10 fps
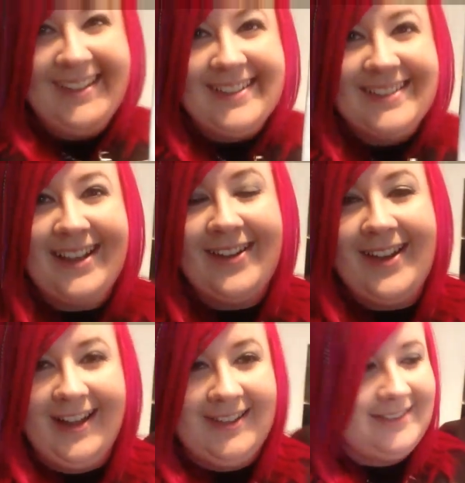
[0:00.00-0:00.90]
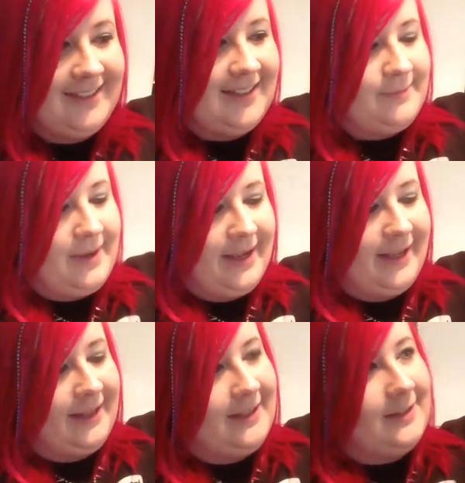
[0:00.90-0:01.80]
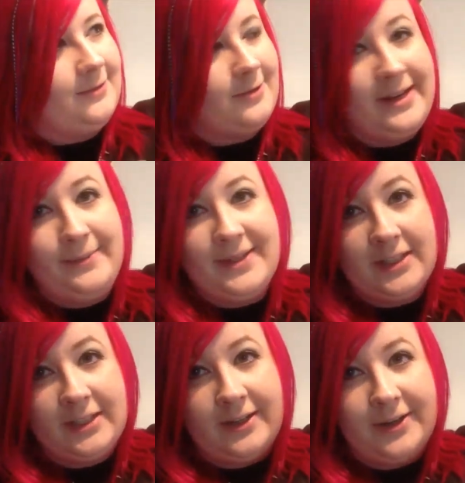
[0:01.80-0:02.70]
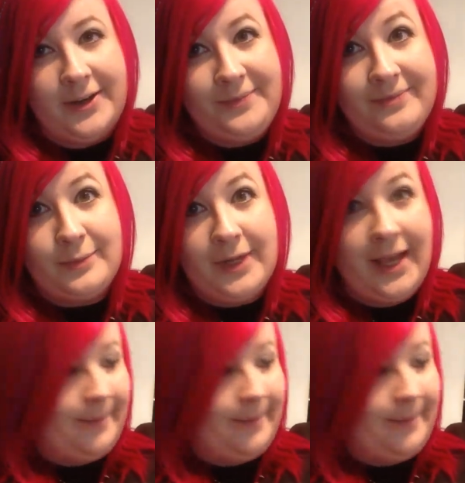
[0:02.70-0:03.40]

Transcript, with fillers: So yeah, my little free Mr Socko. Pretty